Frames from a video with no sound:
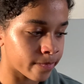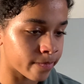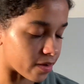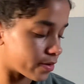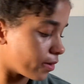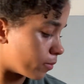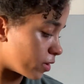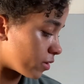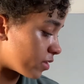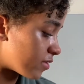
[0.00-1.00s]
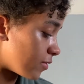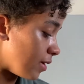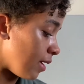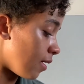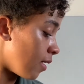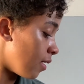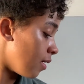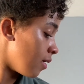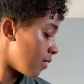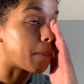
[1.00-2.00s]
I don't know, word on the street,
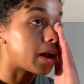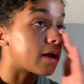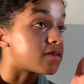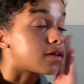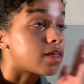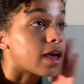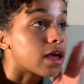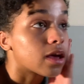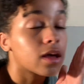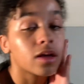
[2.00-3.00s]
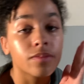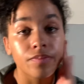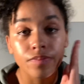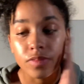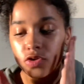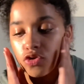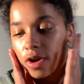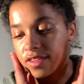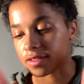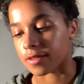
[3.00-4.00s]
but I should like
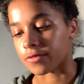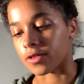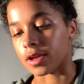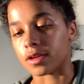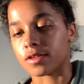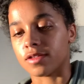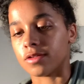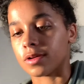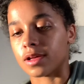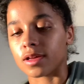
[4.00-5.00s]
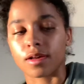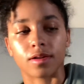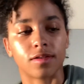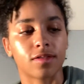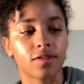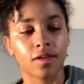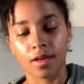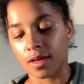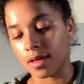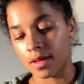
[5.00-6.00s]
trust a friend to do it because
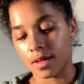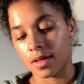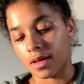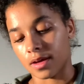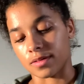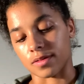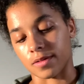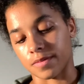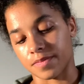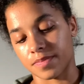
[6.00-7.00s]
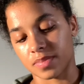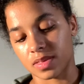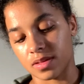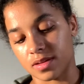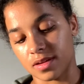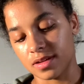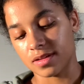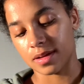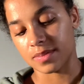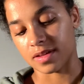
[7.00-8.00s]
I don't know, just
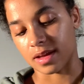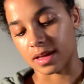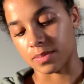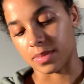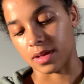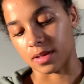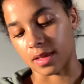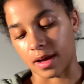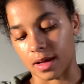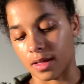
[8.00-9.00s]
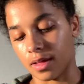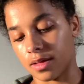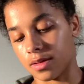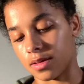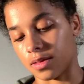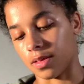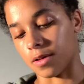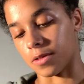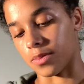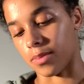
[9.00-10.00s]
seems like it'd be a lot
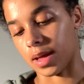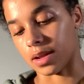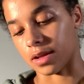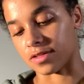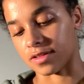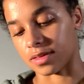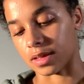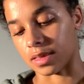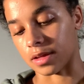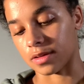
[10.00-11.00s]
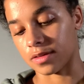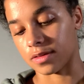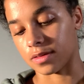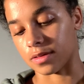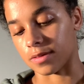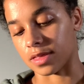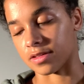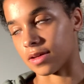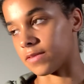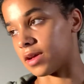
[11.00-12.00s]
lower maintenance than doing this
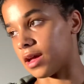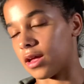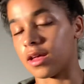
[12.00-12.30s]
every day.